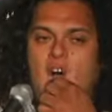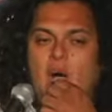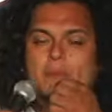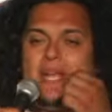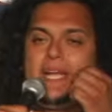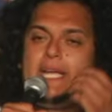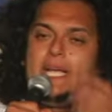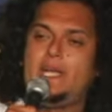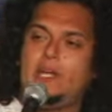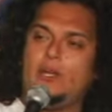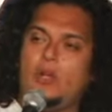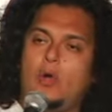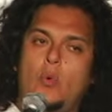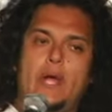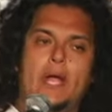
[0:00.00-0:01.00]
I'm not getting
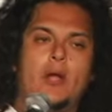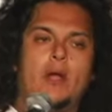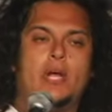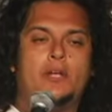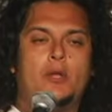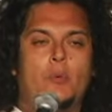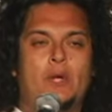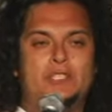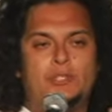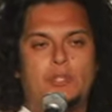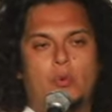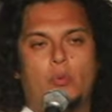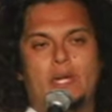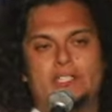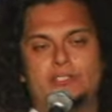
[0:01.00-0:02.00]
nowhere on the way to the
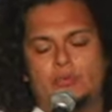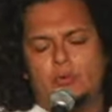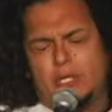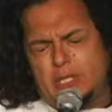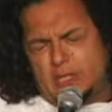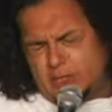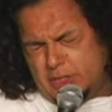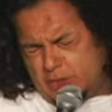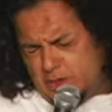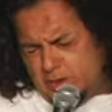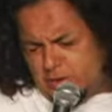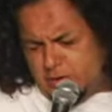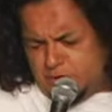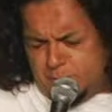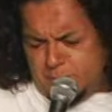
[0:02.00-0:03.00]
restaurant, I just start
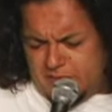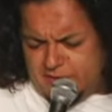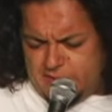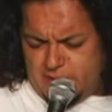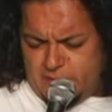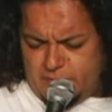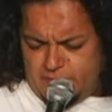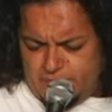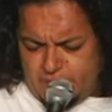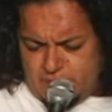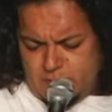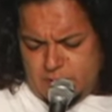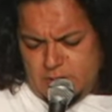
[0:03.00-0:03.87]
touching myself.